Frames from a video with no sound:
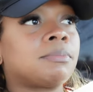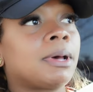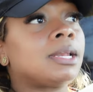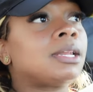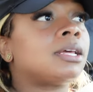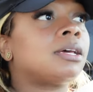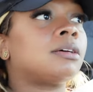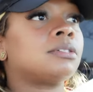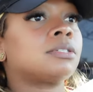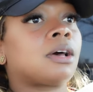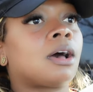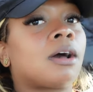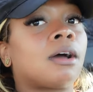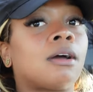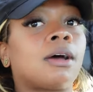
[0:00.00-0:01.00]
My nails
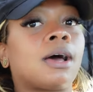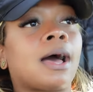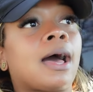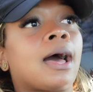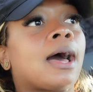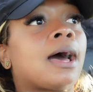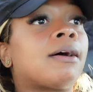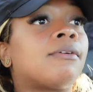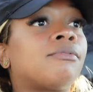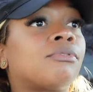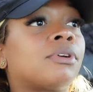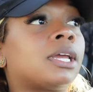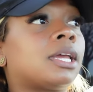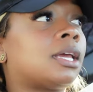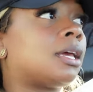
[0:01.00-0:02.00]
are a hot
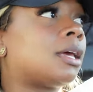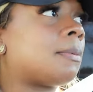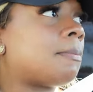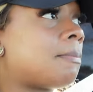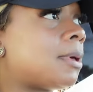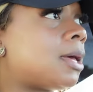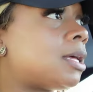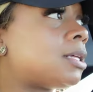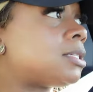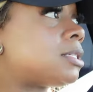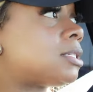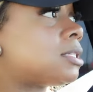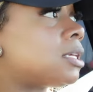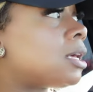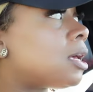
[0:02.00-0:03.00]
freaking mess.